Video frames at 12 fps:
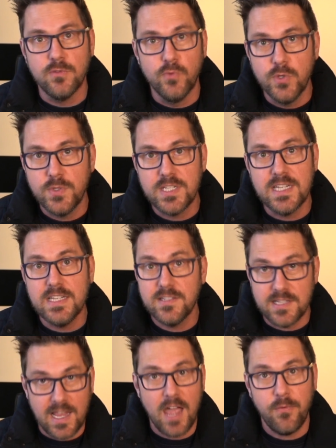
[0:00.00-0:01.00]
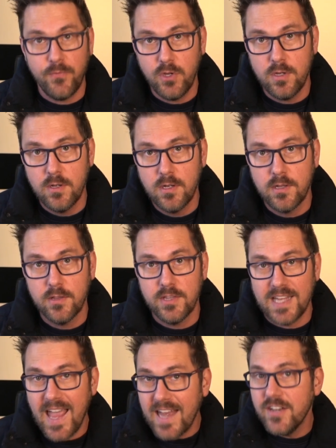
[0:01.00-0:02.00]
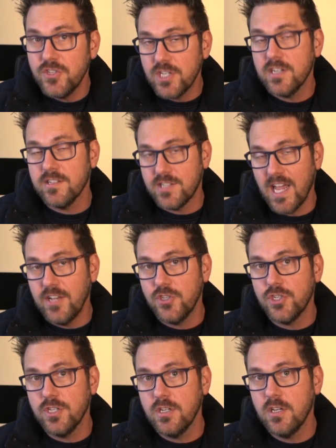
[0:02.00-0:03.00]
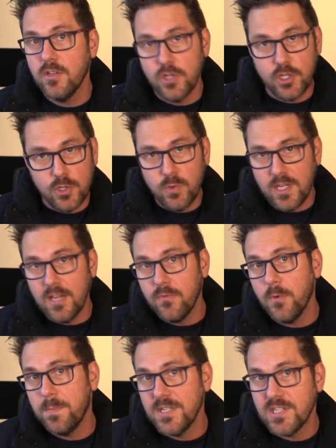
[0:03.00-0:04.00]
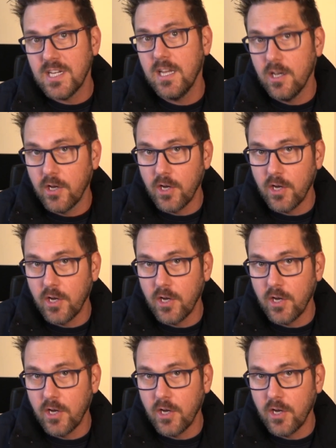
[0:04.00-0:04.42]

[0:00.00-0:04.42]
the routines, the effort, the energy and attention that you give a particular